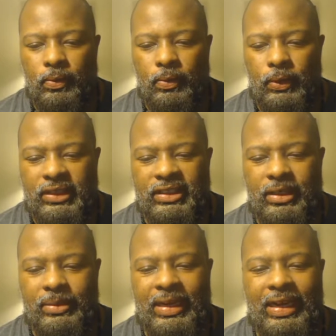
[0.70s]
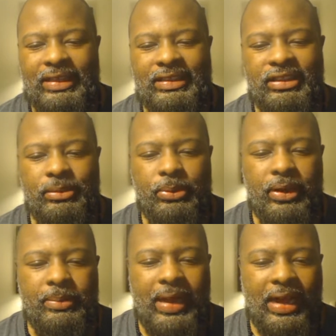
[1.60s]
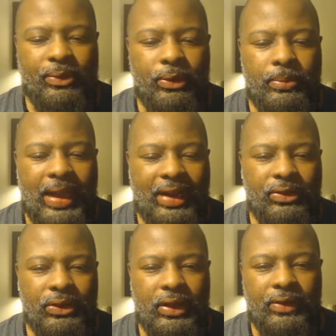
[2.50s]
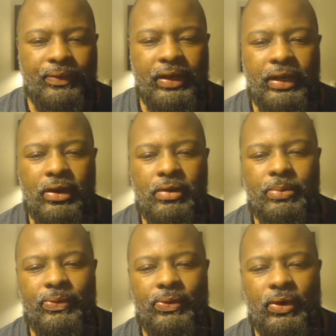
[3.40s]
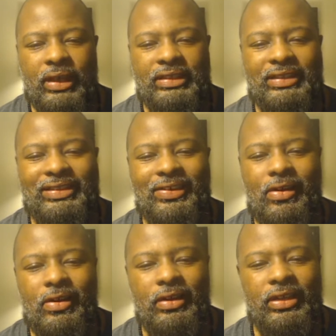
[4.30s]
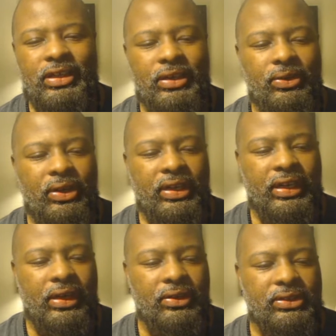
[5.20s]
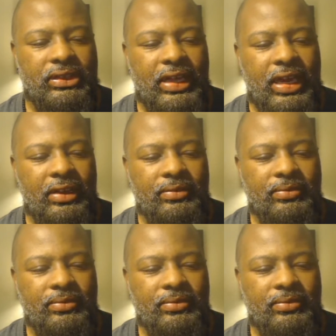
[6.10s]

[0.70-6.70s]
What's up, guys? It's your boy Blackrue back with another video. Before I start, cue Indigo Saint.